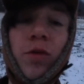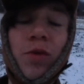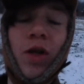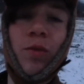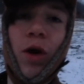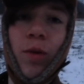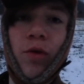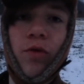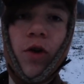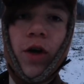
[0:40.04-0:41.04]
Youngblood
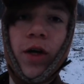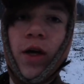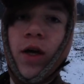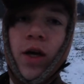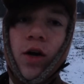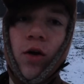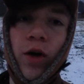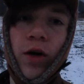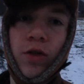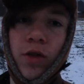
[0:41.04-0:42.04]
Piper Frank,
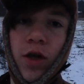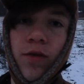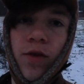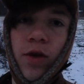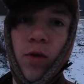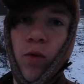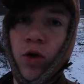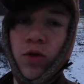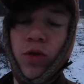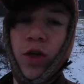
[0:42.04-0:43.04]
going out to David,
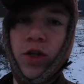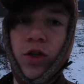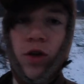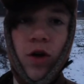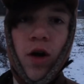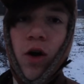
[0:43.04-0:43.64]
works with nature.